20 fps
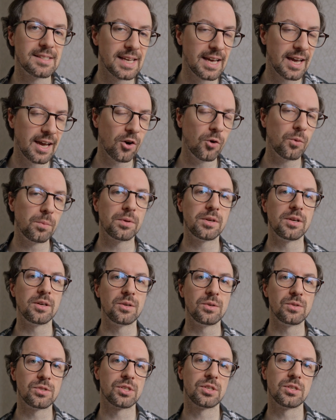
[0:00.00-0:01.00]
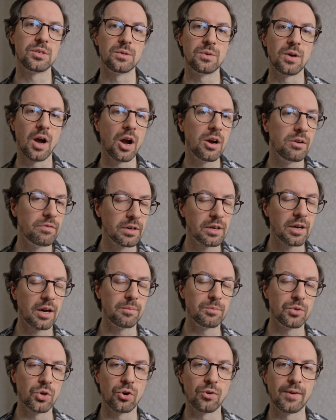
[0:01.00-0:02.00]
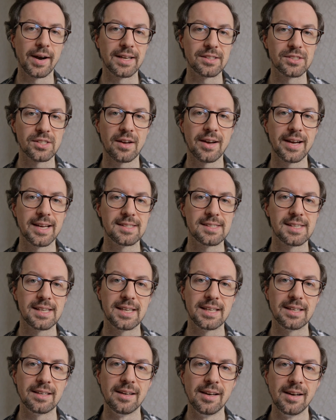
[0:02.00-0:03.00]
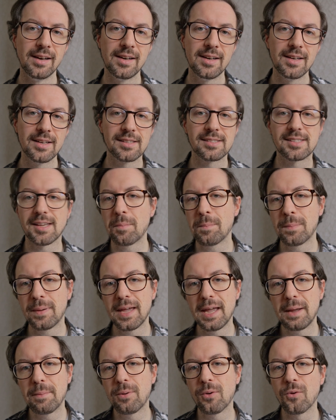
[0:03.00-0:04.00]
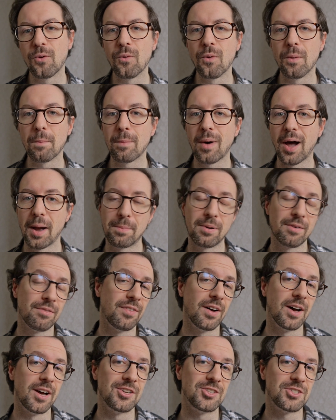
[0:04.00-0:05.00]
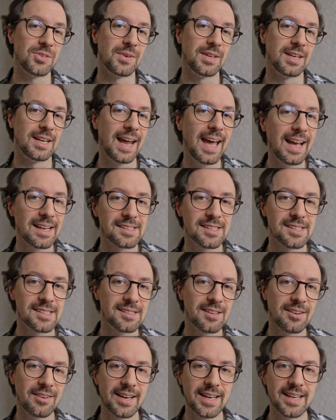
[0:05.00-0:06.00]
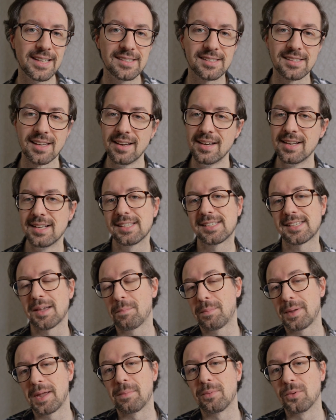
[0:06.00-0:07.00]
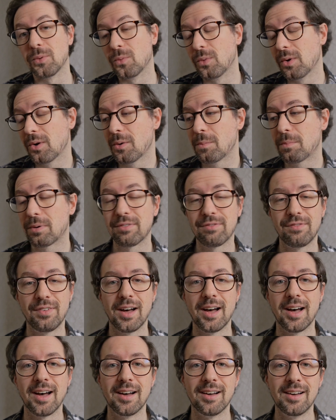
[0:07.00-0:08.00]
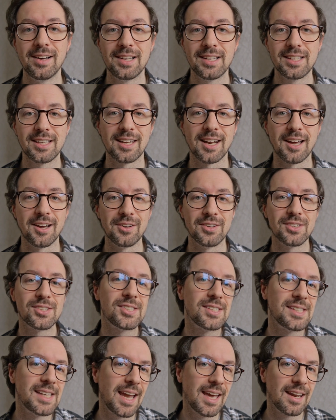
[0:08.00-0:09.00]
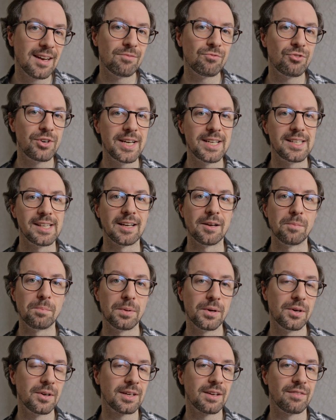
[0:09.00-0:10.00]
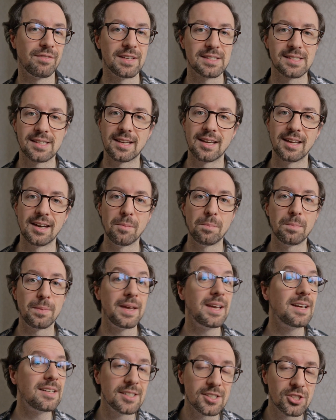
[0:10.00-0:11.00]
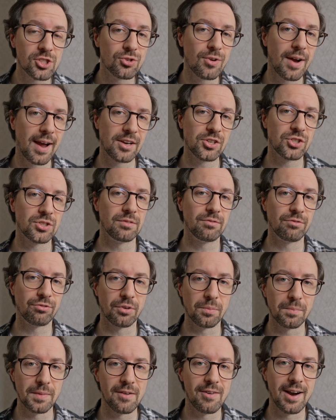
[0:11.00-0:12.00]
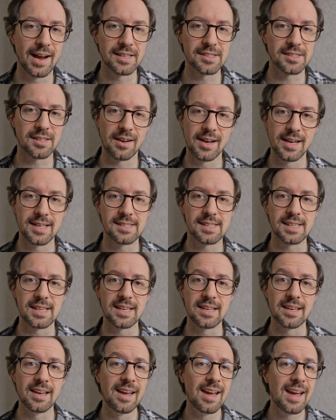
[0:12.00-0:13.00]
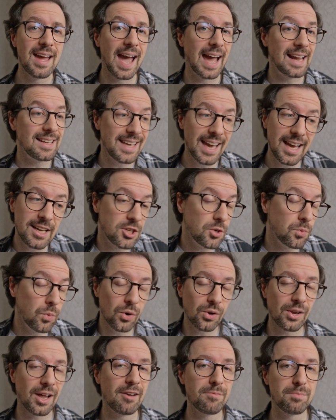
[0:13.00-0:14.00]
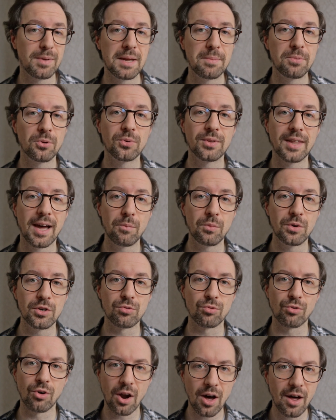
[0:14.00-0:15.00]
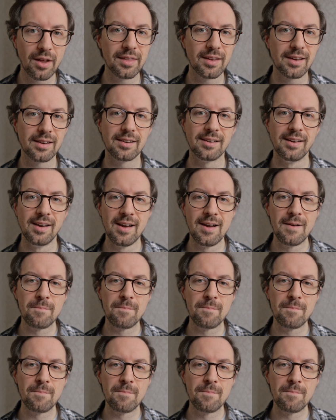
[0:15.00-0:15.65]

to help you to overcome your anxiety. Some people might prefer doing an exercise, some people will prefer, you know, sitting and reading a book if it's going to be a distraction distraction from their anxiety. And yeah, you will have people that would rather